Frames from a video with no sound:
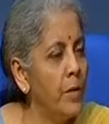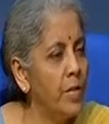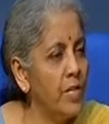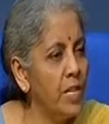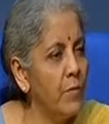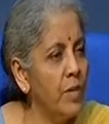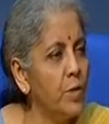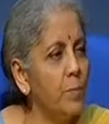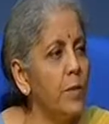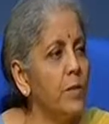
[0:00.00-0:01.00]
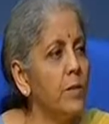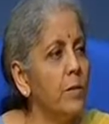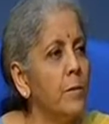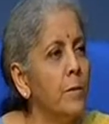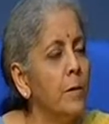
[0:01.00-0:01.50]
Disinvestment
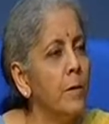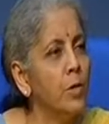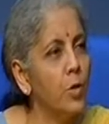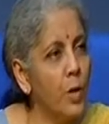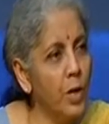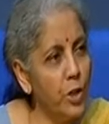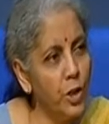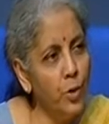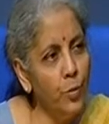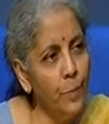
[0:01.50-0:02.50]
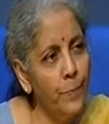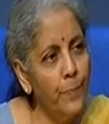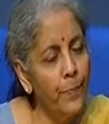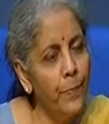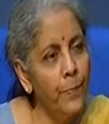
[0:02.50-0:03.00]
to continue,
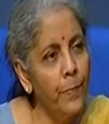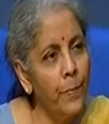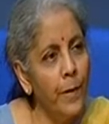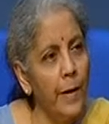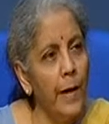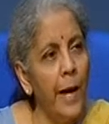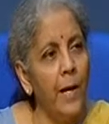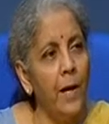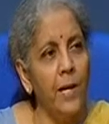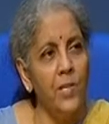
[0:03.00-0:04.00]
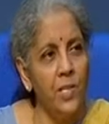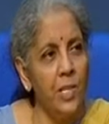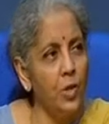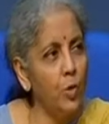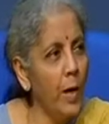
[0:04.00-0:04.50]

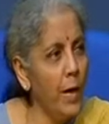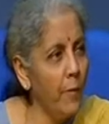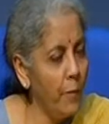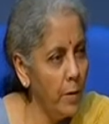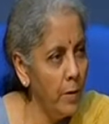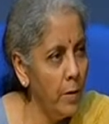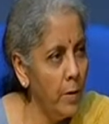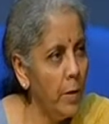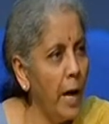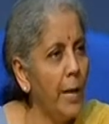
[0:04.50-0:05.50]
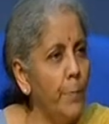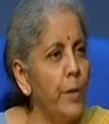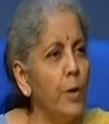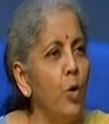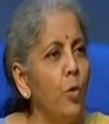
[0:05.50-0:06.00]
LIC to have
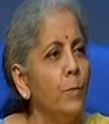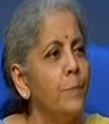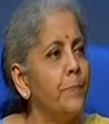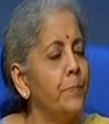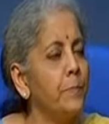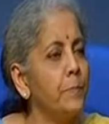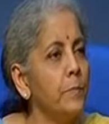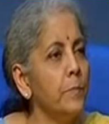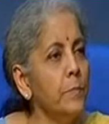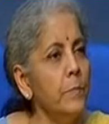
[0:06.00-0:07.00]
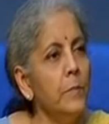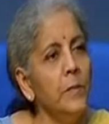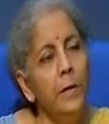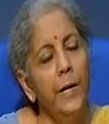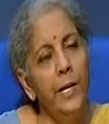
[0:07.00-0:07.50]
IPO,
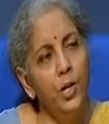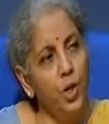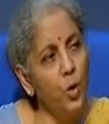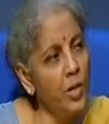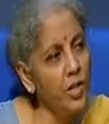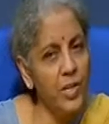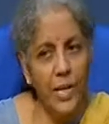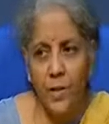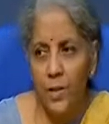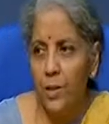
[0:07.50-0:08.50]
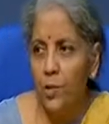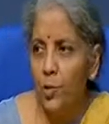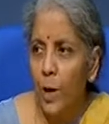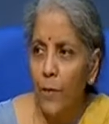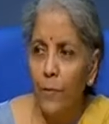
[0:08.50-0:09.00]
insurance sector
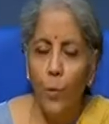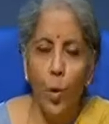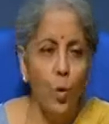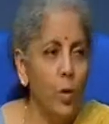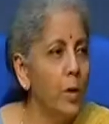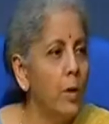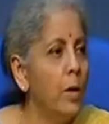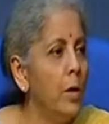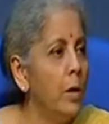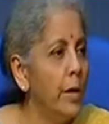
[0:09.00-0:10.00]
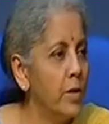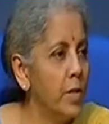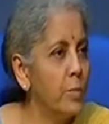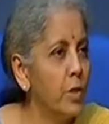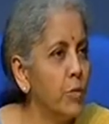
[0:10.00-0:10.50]
to have more in
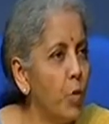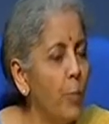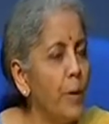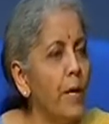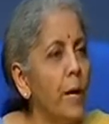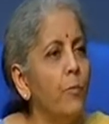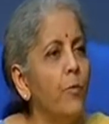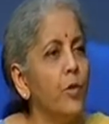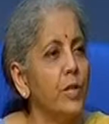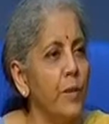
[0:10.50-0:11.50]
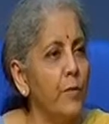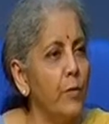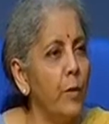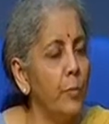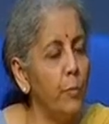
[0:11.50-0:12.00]
terms of opening up for
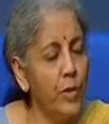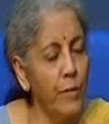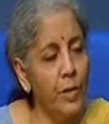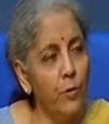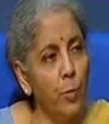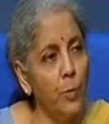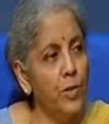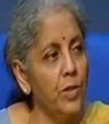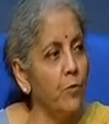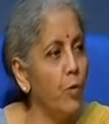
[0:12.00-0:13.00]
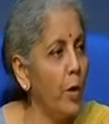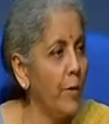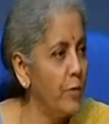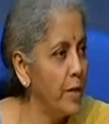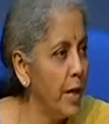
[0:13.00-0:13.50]
74%
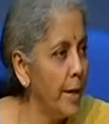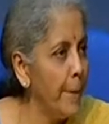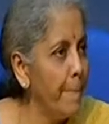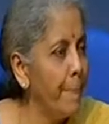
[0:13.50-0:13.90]
for FDI.